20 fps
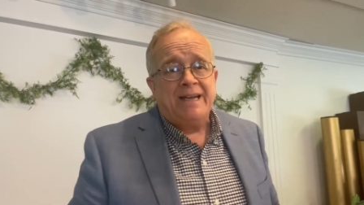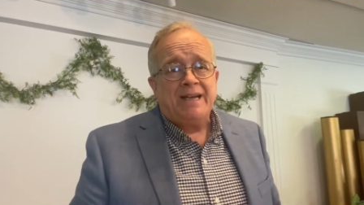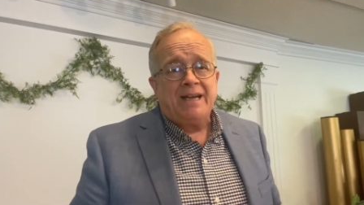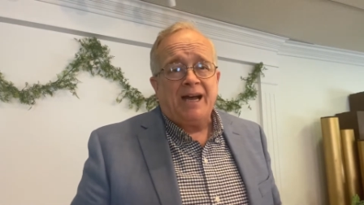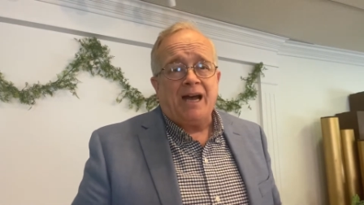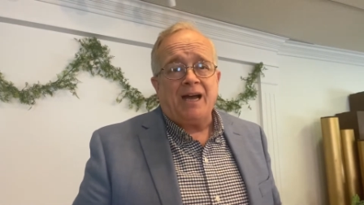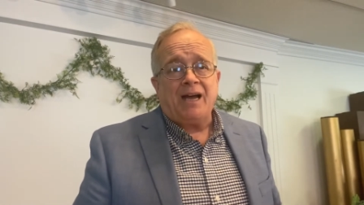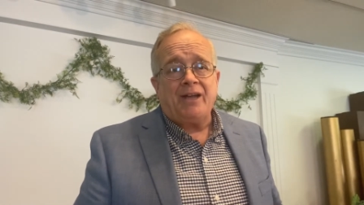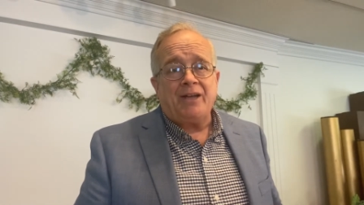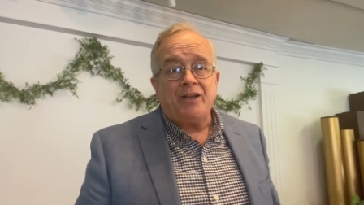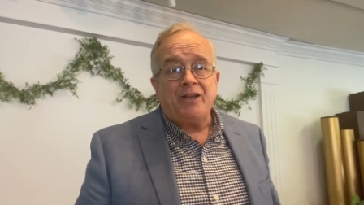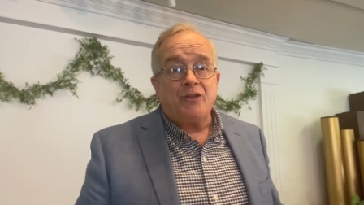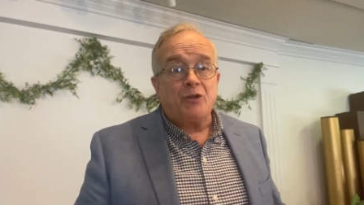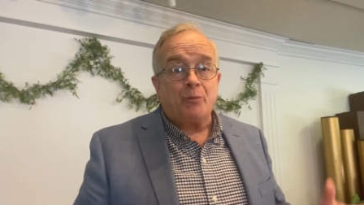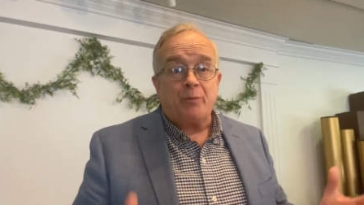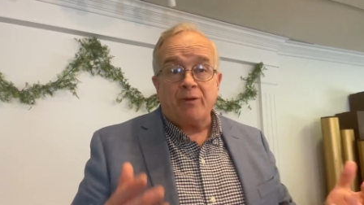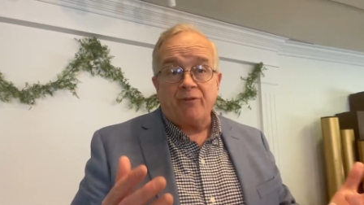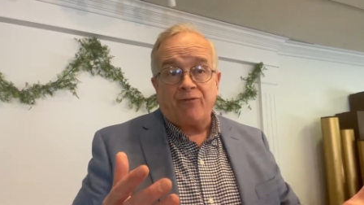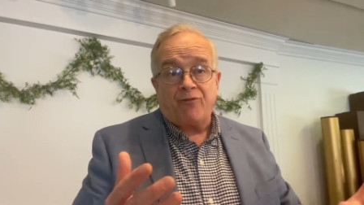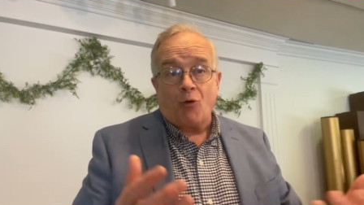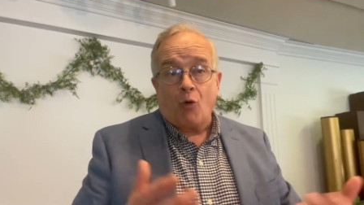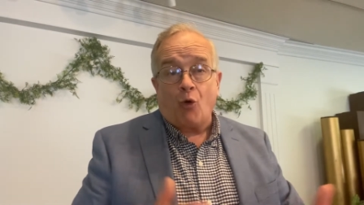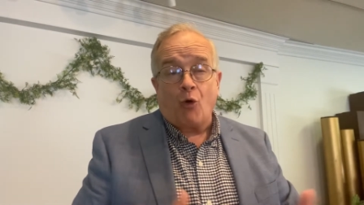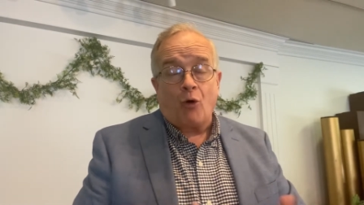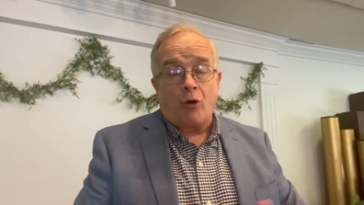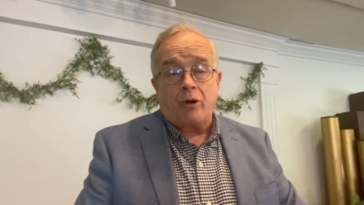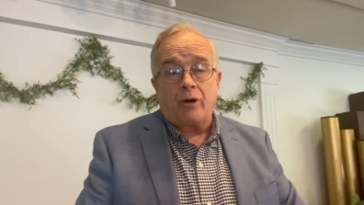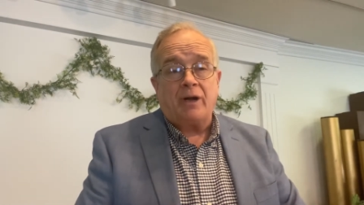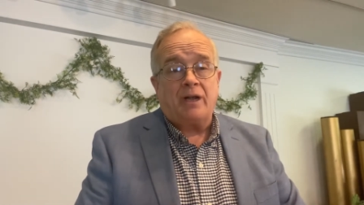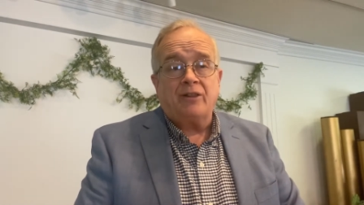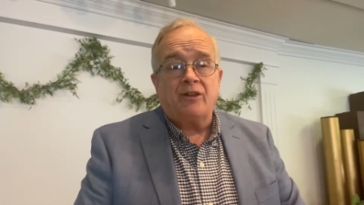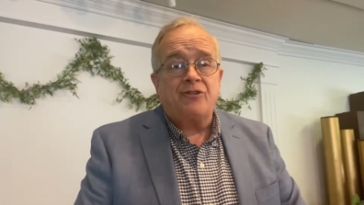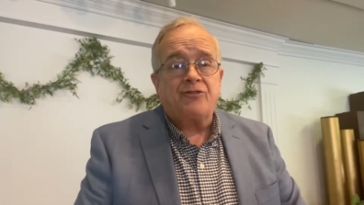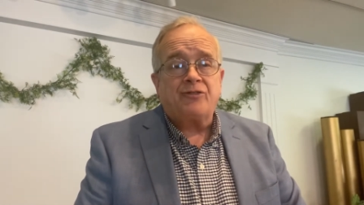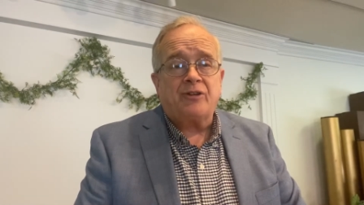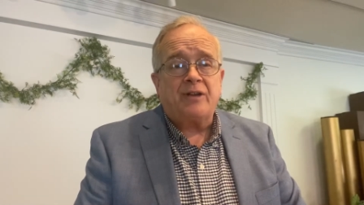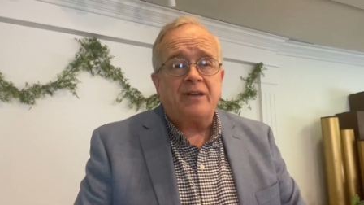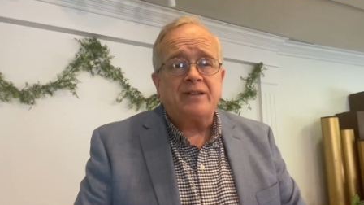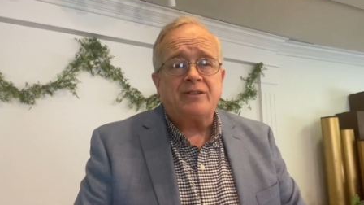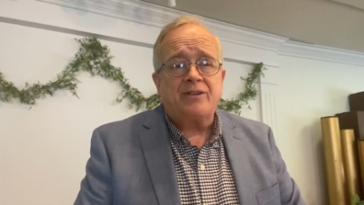uh, either before
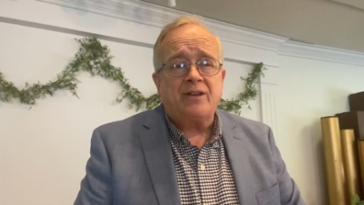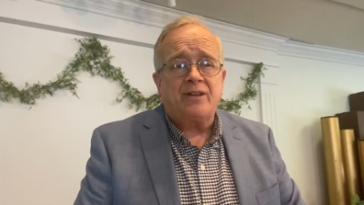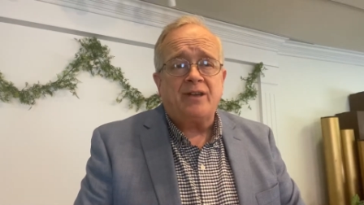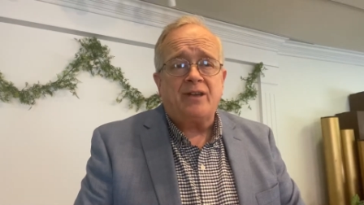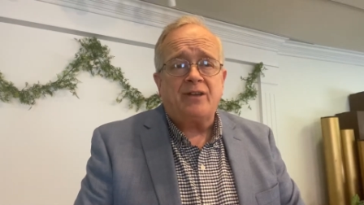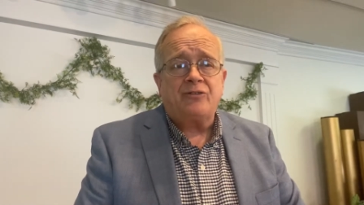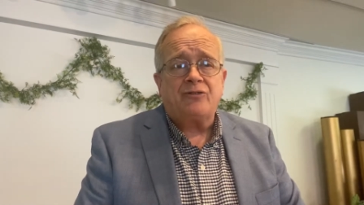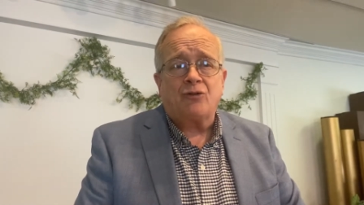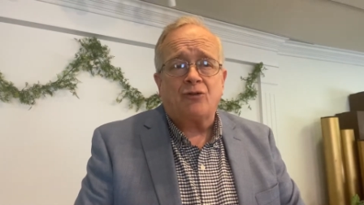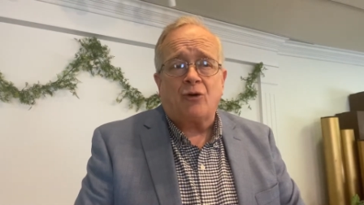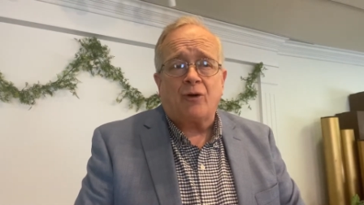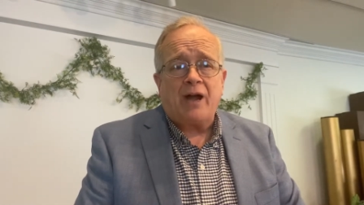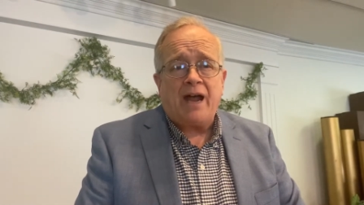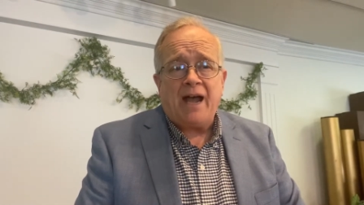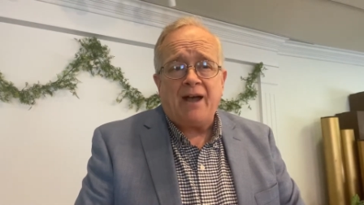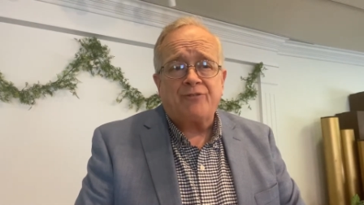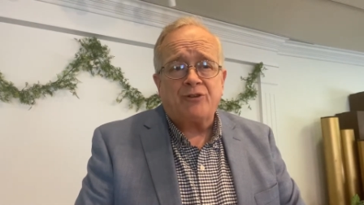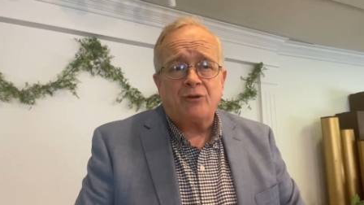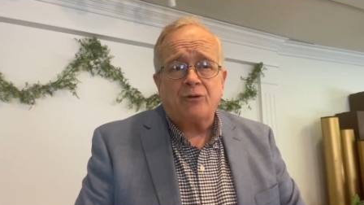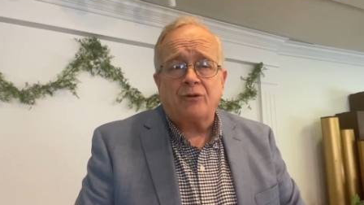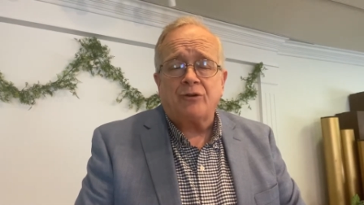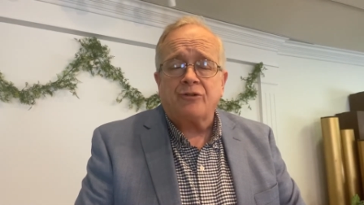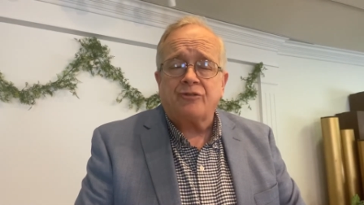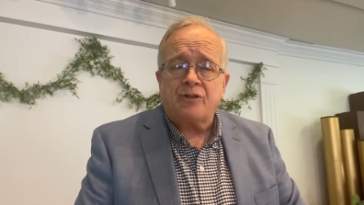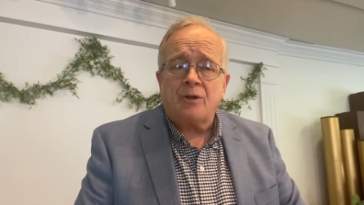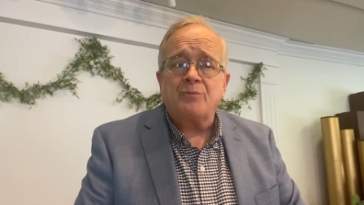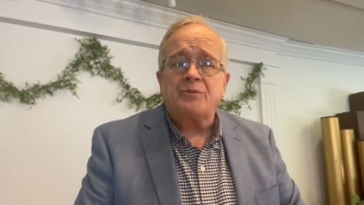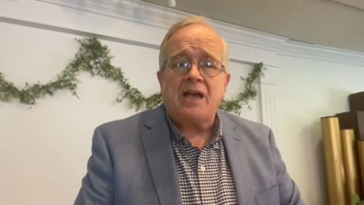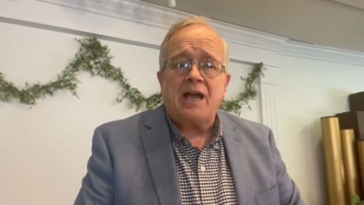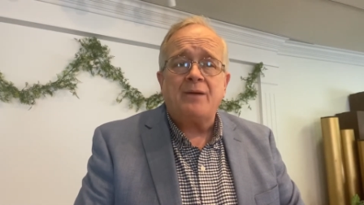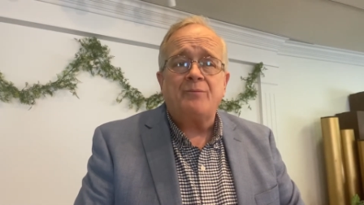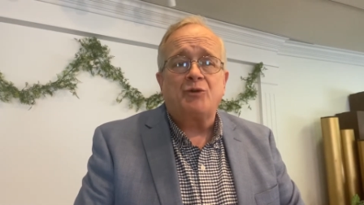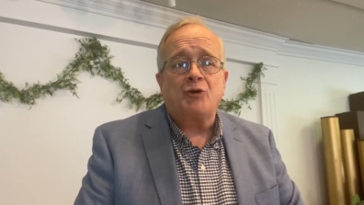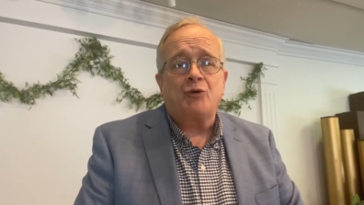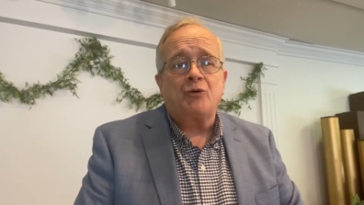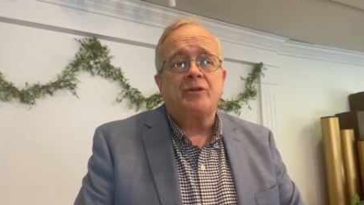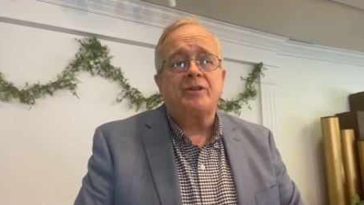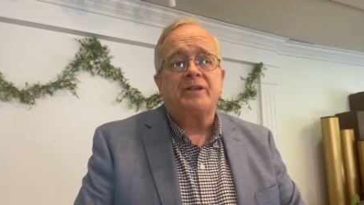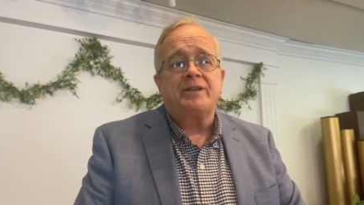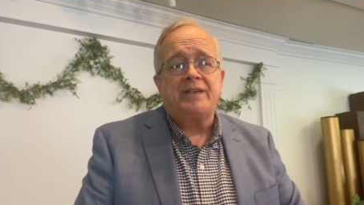listening to this or after or sometime
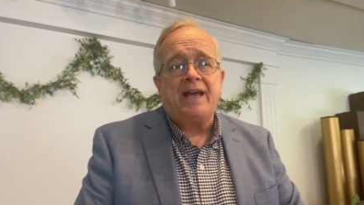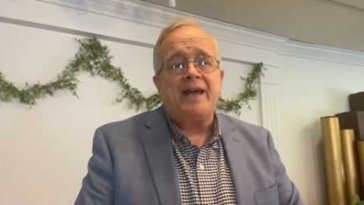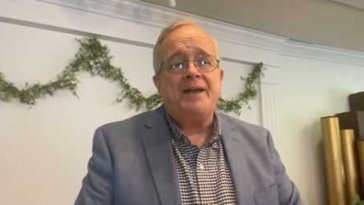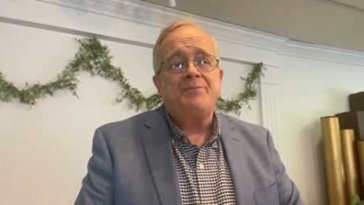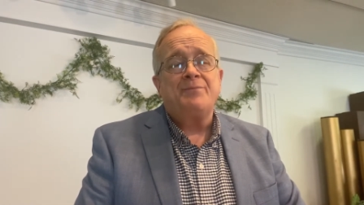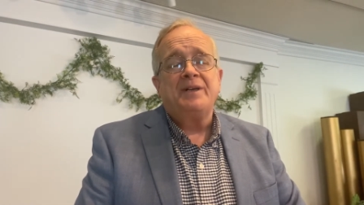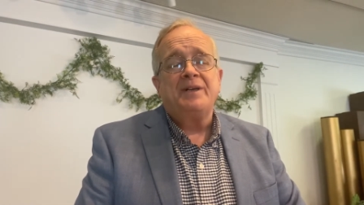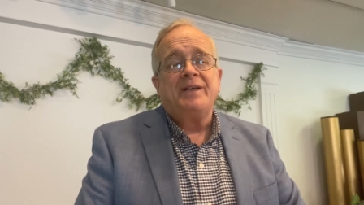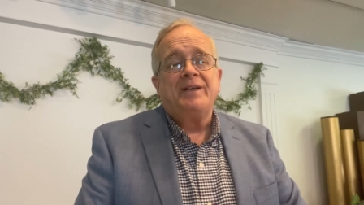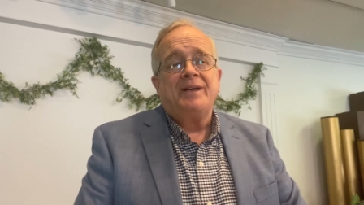during the day.